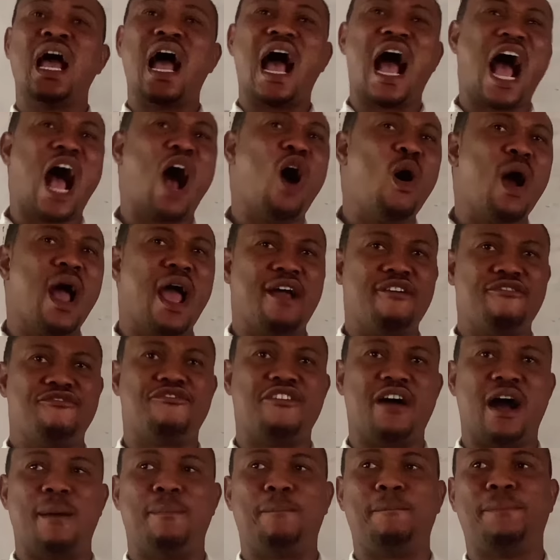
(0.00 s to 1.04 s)

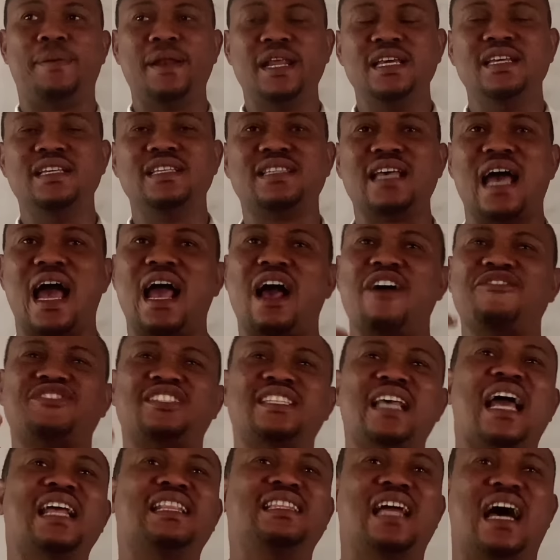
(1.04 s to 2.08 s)
However, please, I have
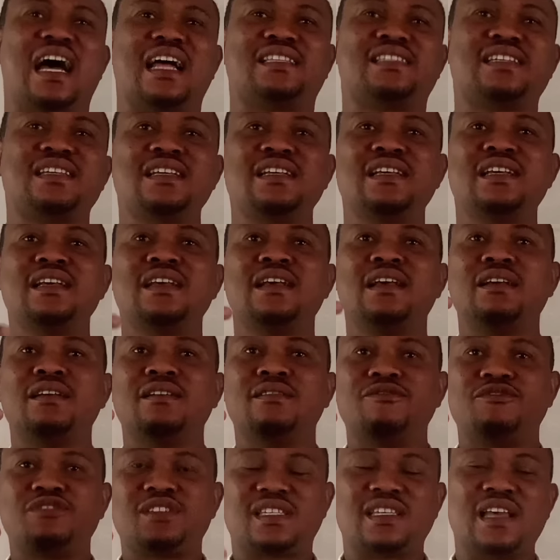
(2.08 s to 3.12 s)
said that
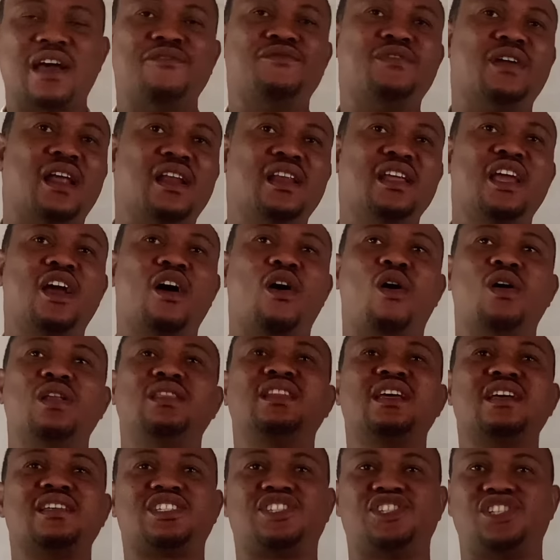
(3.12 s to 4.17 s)
severally on
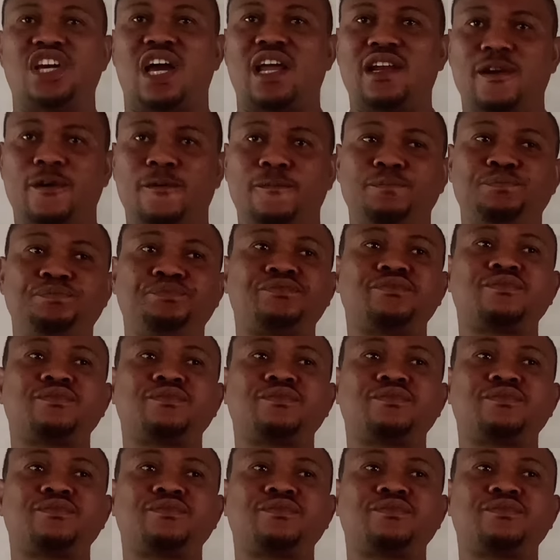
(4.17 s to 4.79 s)
this channel.